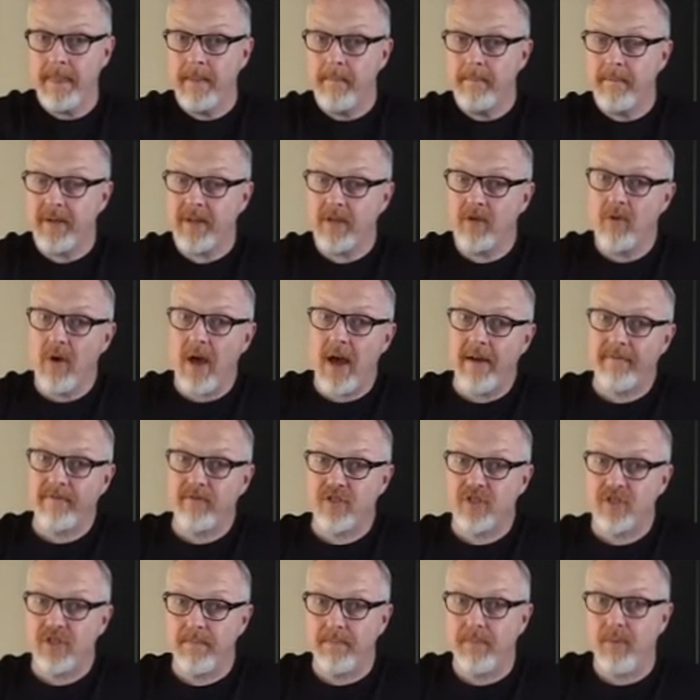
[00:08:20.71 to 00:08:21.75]
but you have to
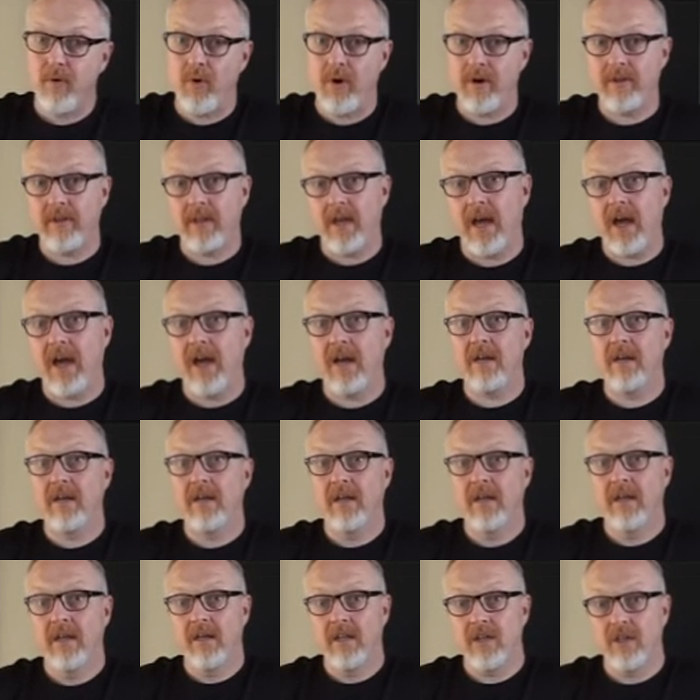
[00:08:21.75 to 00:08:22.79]
support
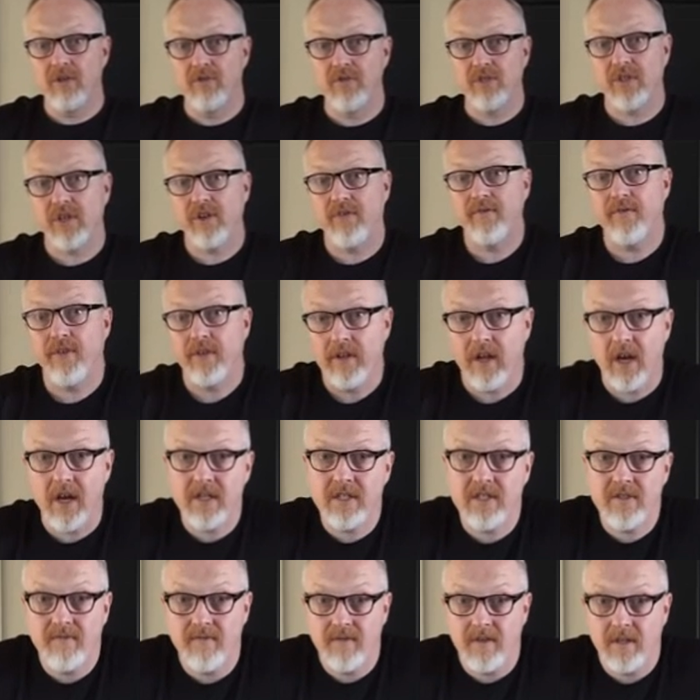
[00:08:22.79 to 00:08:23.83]
that using
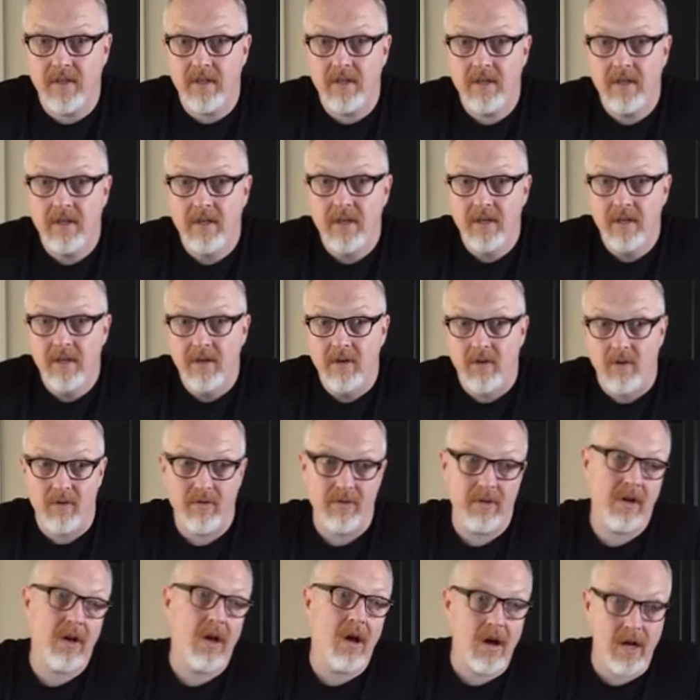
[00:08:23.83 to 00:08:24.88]
philosophy or
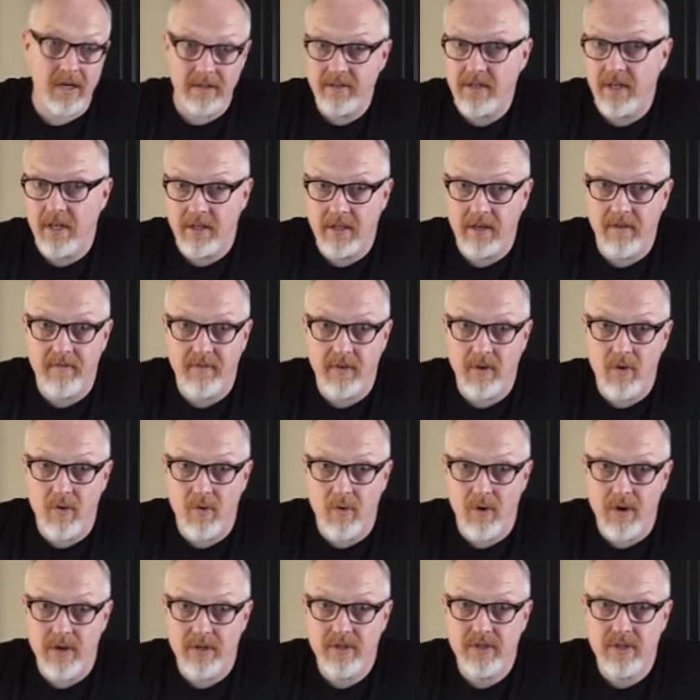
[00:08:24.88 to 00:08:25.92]
the content of the
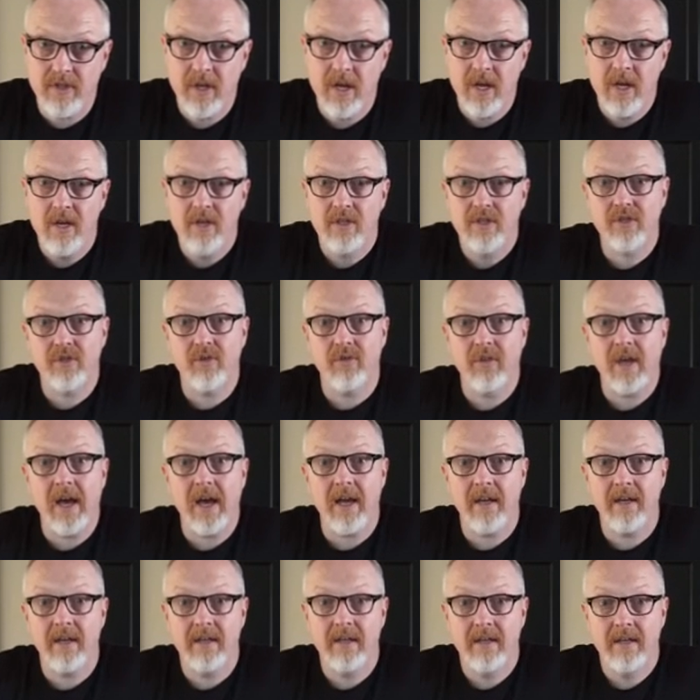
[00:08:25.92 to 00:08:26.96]
course so
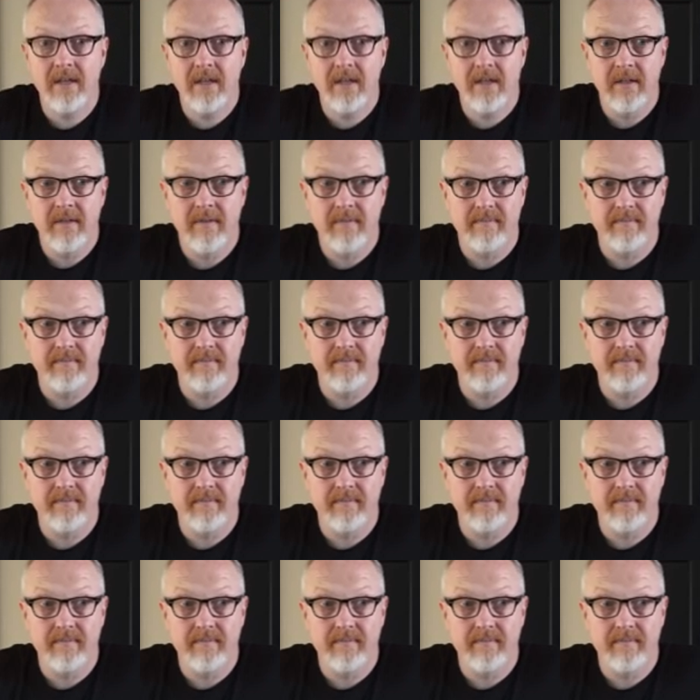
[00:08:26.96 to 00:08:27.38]
that